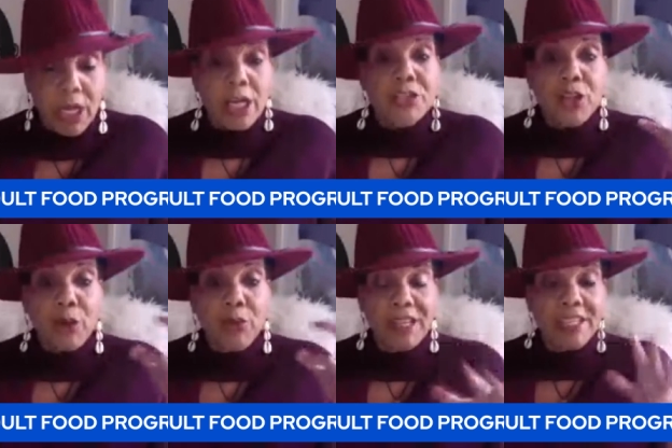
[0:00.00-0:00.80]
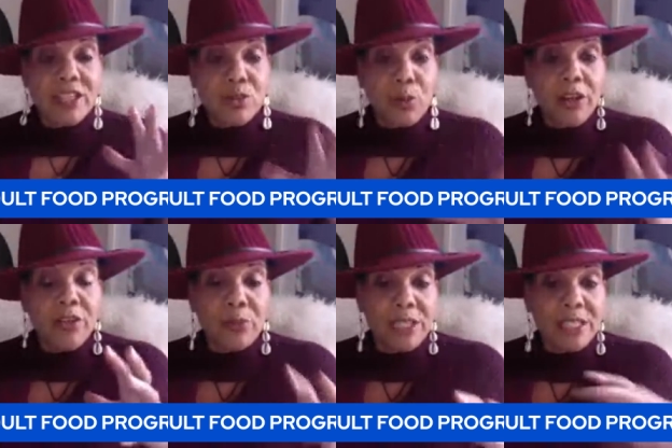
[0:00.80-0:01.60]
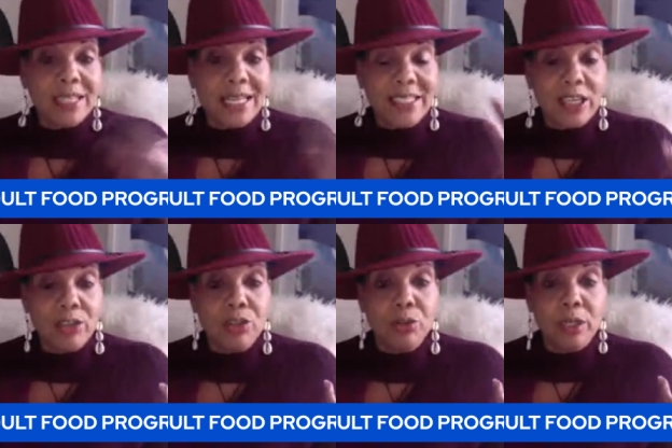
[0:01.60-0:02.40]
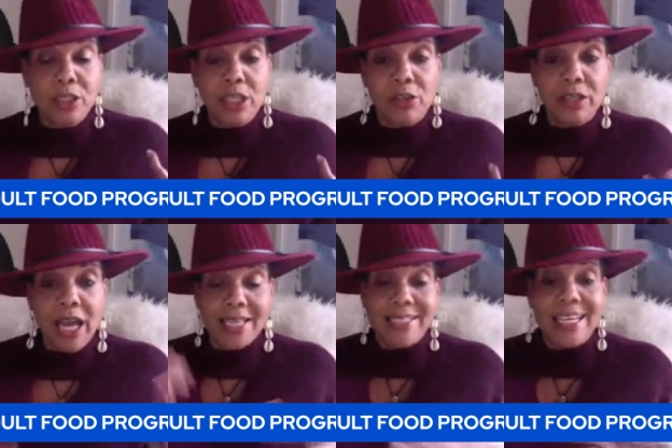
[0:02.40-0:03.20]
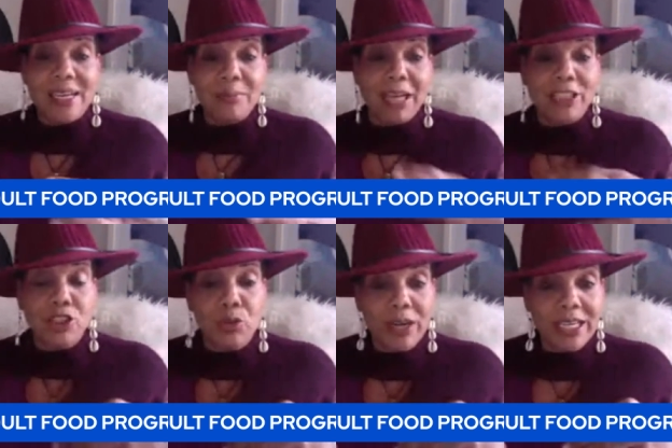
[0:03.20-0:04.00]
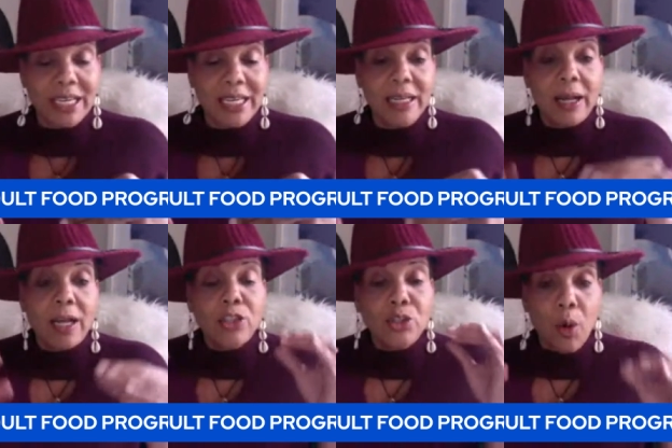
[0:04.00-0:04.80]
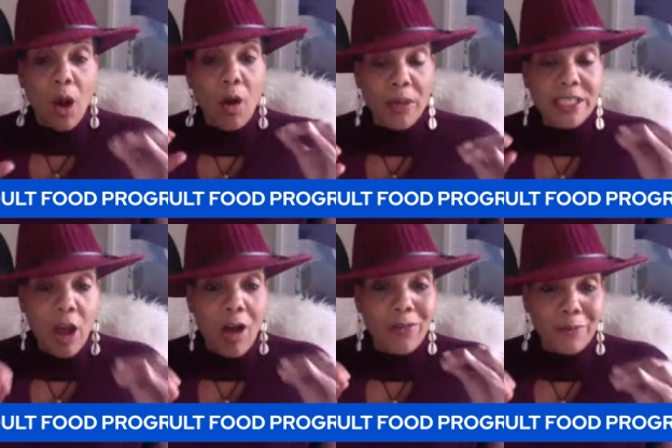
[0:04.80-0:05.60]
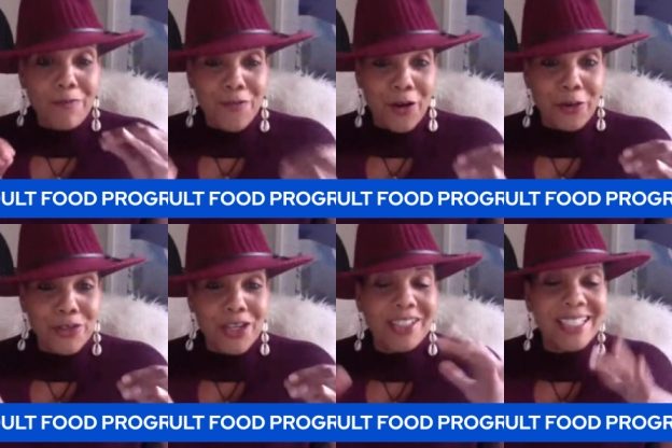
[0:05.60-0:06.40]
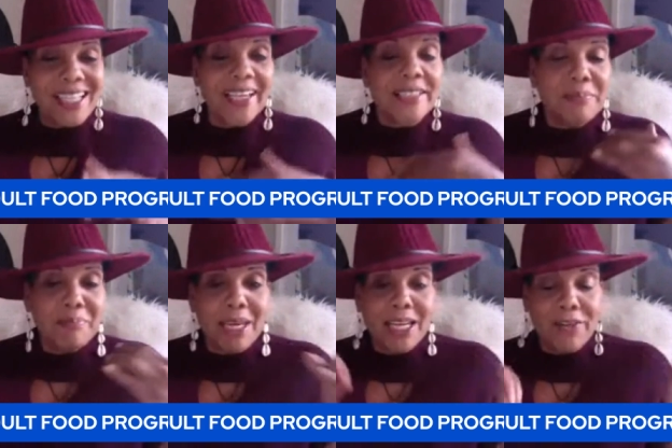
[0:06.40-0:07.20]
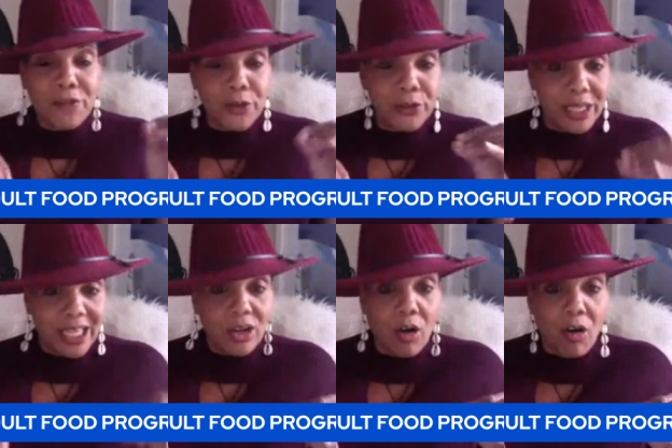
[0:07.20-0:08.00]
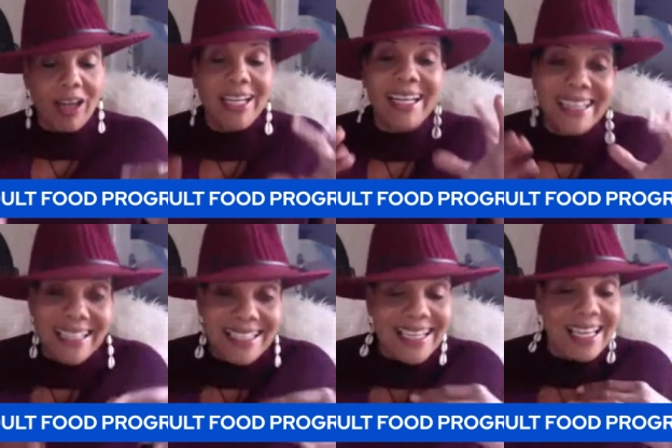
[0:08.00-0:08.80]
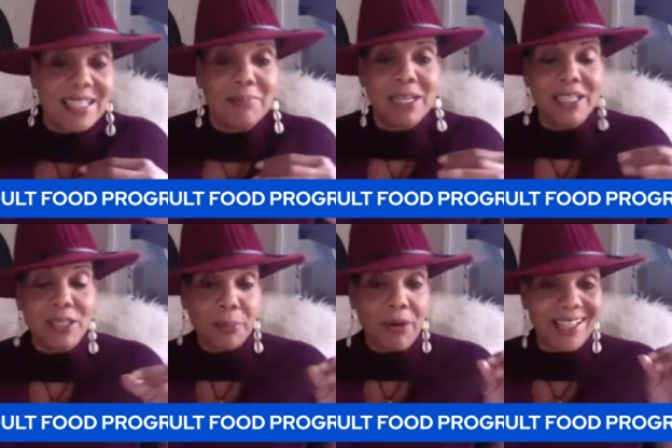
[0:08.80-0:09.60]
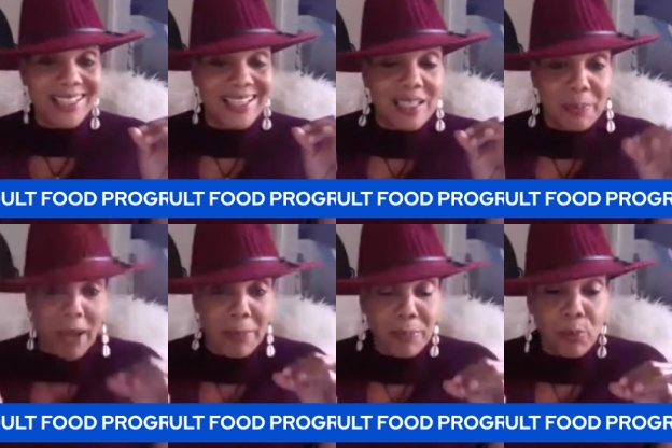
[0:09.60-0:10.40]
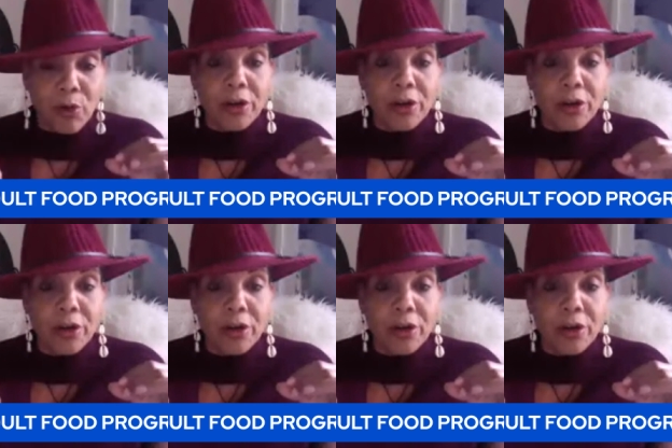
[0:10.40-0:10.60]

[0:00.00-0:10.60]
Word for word: So this is one of the reasons I tells you tell you guys in my training to always call them first cuz it takes a minute for you to get on and then it takes a minute to process the paperwork.